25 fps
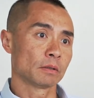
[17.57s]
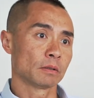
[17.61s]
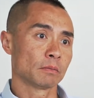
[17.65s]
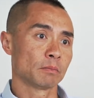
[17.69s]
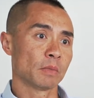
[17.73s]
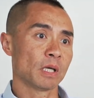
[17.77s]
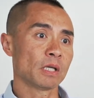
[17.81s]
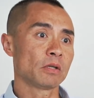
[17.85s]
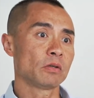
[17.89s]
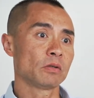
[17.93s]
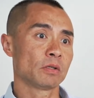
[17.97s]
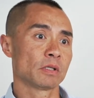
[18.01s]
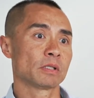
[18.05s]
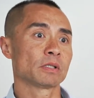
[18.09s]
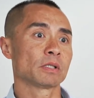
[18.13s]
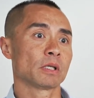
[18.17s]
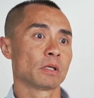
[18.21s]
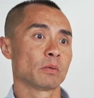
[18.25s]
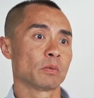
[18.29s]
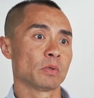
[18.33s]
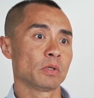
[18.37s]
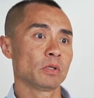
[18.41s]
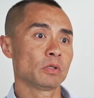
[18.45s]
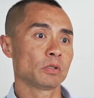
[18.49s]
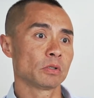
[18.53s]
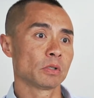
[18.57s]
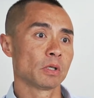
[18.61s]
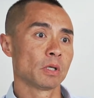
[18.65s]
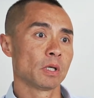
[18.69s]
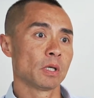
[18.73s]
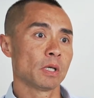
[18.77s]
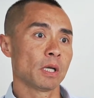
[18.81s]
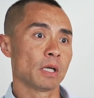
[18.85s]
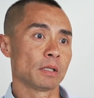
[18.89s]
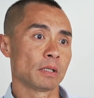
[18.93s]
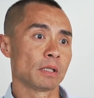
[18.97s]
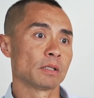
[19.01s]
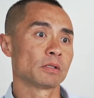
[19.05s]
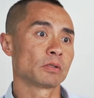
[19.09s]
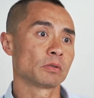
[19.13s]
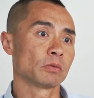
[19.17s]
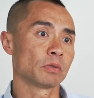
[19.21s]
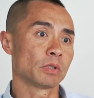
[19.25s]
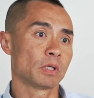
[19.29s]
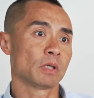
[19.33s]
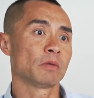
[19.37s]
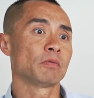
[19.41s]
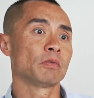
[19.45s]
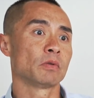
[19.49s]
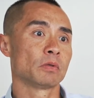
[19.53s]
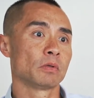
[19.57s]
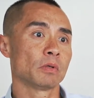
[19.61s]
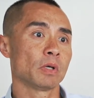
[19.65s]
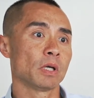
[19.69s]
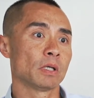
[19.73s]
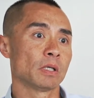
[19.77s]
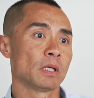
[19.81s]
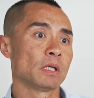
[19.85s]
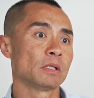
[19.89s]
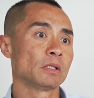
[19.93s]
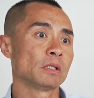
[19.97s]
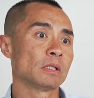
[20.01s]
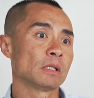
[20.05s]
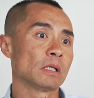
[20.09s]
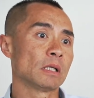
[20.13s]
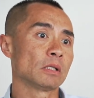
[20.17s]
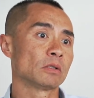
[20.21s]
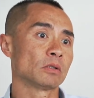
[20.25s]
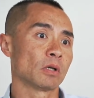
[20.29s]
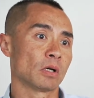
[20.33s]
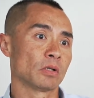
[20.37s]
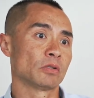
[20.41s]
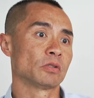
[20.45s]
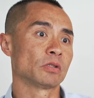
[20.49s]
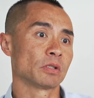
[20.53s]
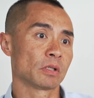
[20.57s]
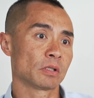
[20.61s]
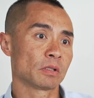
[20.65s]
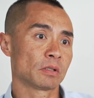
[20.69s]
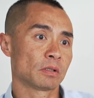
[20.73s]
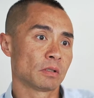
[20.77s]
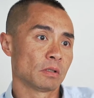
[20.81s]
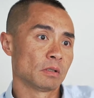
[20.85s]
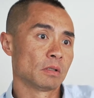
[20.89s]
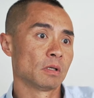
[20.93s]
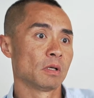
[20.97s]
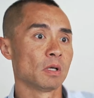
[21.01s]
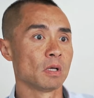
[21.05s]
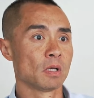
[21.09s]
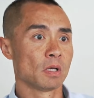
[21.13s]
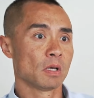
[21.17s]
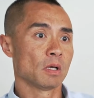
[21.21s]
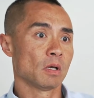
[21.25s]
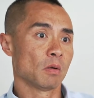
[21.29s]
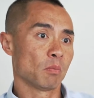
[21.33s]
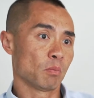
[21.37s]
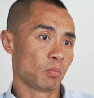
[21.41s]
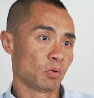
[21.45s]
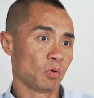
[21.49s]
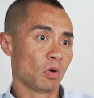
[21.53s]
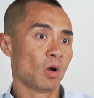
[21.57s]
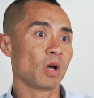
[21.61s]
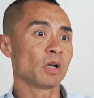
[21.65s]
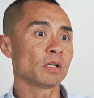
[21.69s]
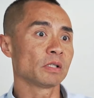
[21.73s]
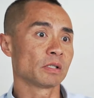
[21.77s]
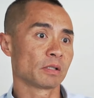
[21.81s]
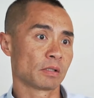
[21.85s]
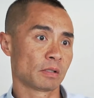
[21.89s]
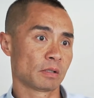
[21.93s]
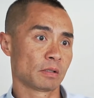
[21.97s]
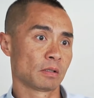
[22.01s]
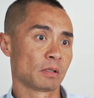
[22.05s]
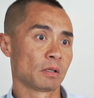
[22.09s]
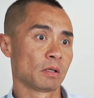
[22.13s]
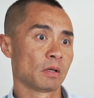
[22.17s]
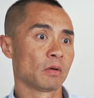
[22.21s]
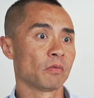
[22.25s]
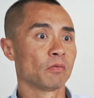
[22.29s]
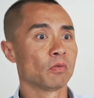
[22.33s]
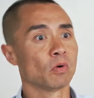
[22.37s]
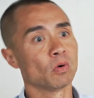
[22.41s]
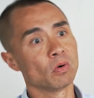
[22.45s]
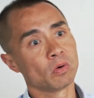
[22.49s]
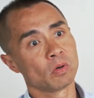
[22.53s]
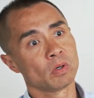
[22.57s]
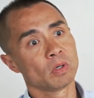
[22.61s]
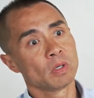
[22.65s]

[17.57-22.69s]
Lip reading: make you the sandwich, and then still give you an easily digested price for